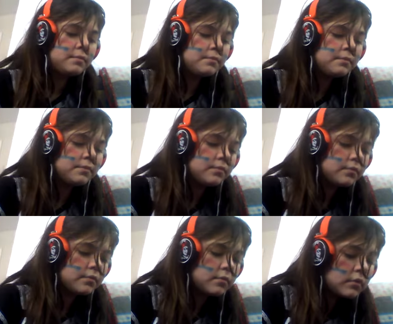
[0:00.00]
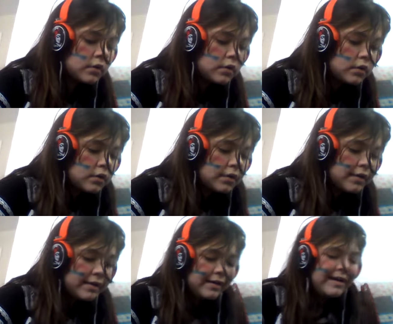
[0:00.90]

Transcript: (no one is talking)